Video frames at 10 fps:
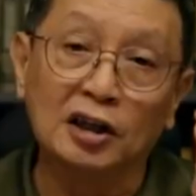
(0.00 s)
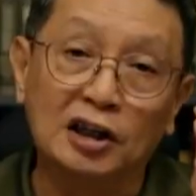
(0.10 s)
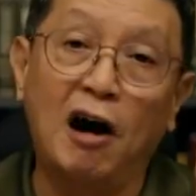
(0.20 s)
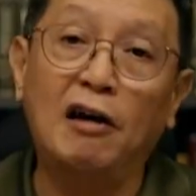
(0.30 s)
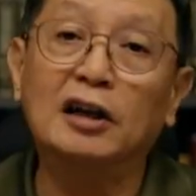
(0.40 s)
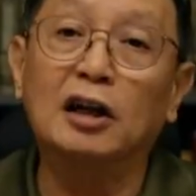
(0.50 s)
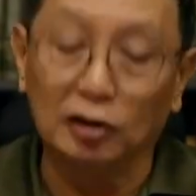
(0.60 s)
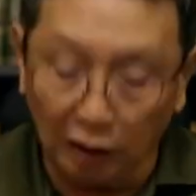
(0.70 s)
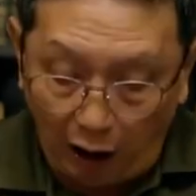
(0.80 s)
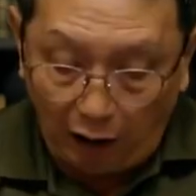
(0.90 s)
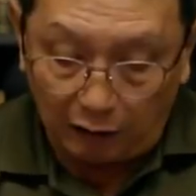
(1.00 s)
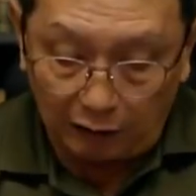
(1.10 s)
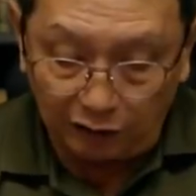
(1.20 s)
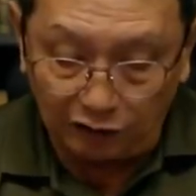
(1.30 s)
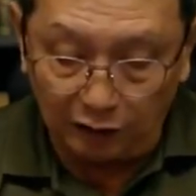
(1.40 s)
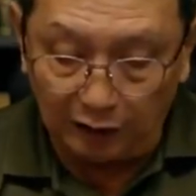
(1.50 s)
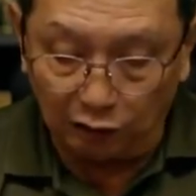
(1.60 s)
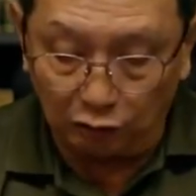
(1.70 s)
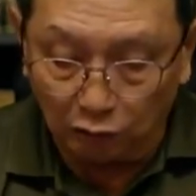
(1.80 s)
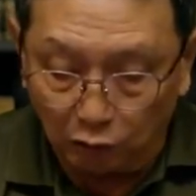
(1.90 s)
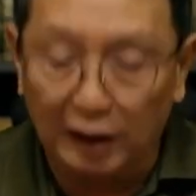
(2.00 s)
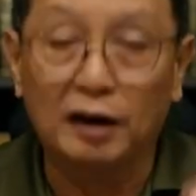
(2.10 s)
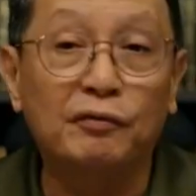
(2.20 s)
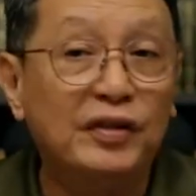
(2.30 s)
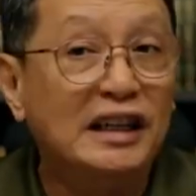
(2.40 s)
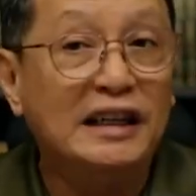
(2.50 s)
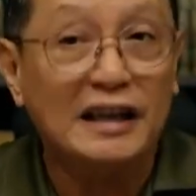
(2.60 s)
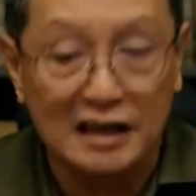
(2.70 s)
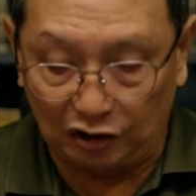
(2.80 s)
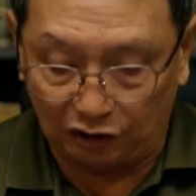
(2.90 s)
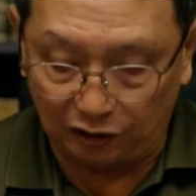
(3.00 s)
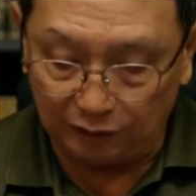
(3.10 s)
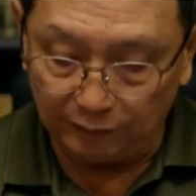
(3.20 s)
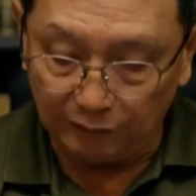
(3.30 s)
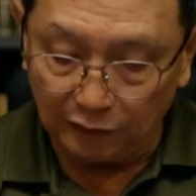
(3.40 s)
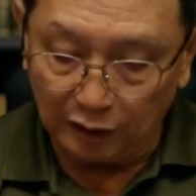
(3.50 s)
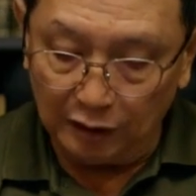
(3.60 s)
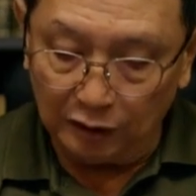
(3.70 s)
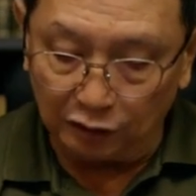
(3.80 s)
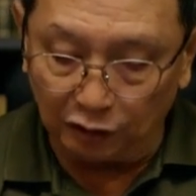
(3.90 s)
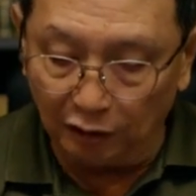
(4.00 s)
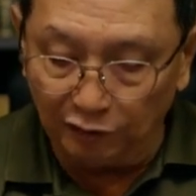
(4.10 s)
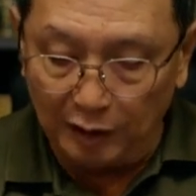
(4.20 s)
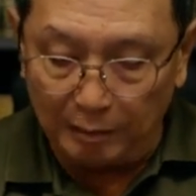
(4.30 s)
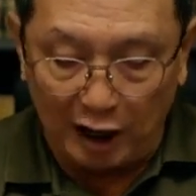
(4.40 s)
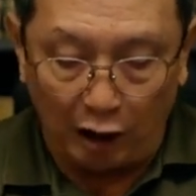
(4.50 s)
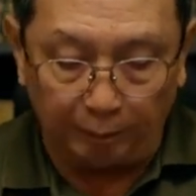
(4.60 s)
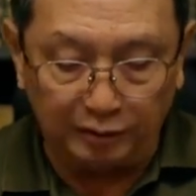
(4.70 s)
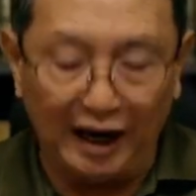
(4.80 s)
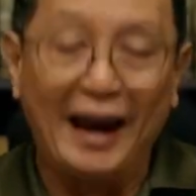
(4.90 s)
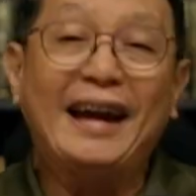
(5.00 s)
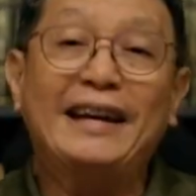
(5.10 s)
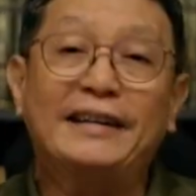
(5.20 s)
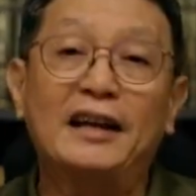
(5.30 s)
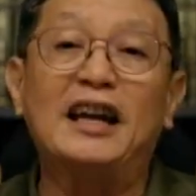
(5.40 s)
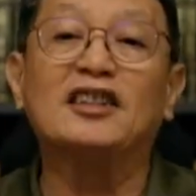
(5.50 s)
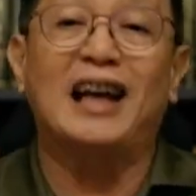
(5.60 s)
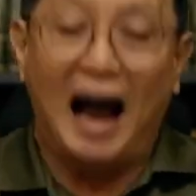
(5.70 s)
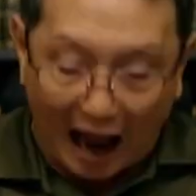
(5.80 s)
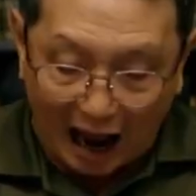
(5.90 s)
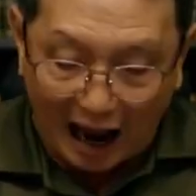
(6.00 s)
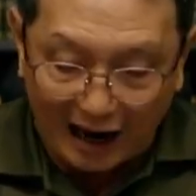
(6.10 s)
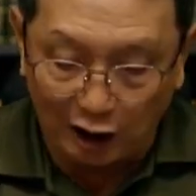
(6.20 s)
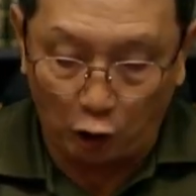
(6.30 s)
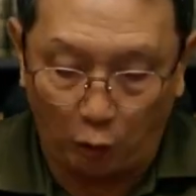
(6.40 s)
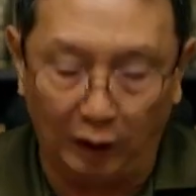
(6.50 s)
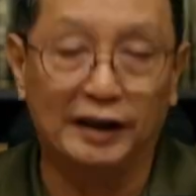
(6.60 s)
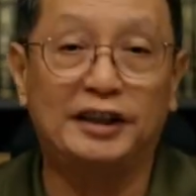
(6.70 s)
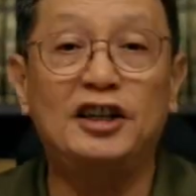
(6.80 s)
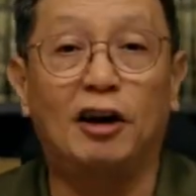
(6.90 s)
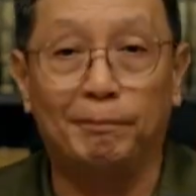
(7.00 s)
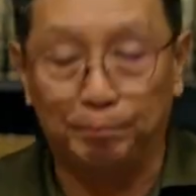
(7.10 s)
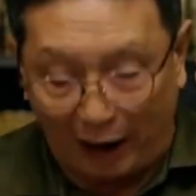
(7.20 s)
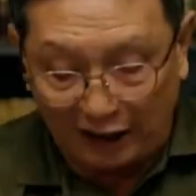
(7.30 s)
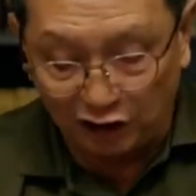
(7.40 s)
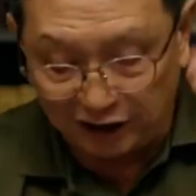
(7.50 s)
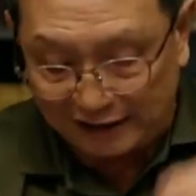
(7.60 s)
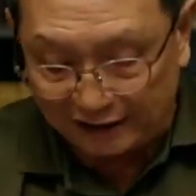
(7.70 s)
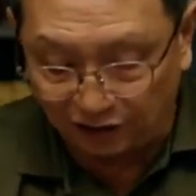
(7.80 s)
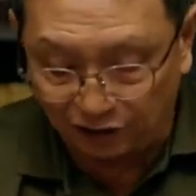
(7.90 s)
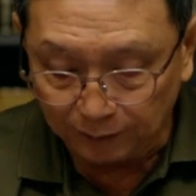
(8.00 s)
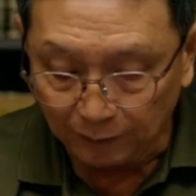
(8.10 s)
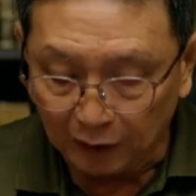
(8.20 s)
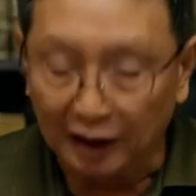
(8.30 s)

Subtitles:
God longs to work within us so we may obtain his high quality of patience,